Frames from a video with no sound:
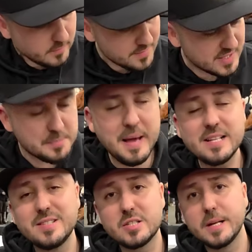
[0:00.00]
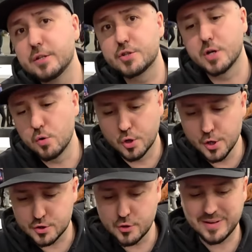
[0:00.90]
this makes this leader so
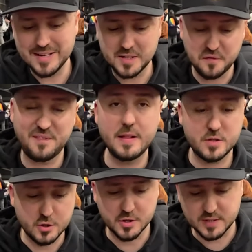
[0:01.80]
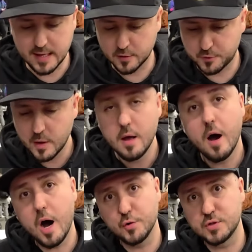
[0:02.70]
good, so you can defend yourself
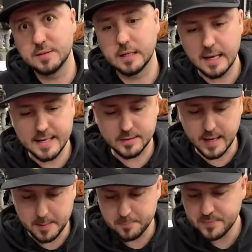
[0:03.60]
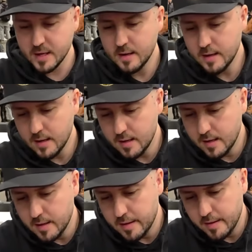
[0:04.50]
after in the late game.
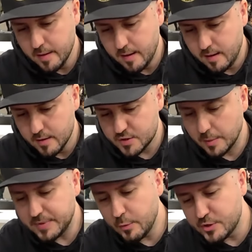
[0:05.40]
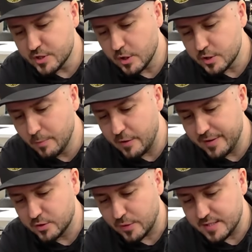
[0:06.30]
Something which is also very
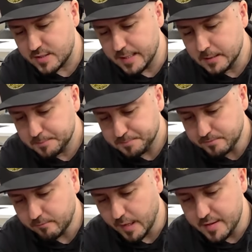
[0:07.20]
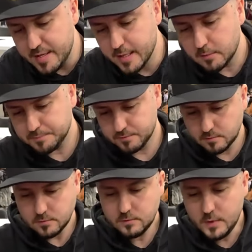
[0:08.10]
interesting, here,
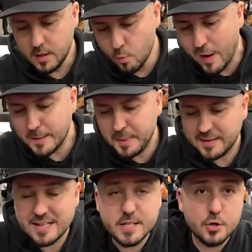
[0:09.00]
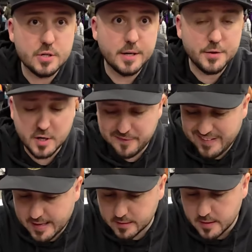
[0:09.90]
Whitebeard has also another
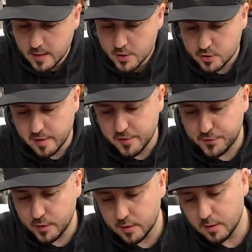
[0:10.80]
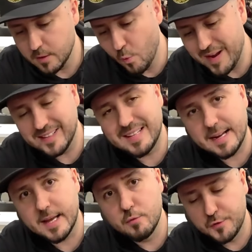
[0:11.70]
effect. So if when
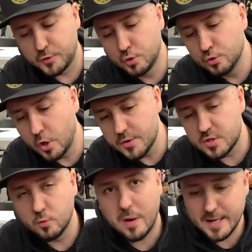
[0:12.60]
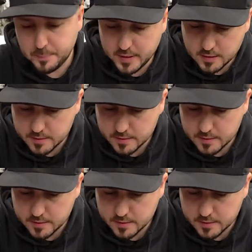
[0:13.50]
attacking with 2 dons on Whitebeard,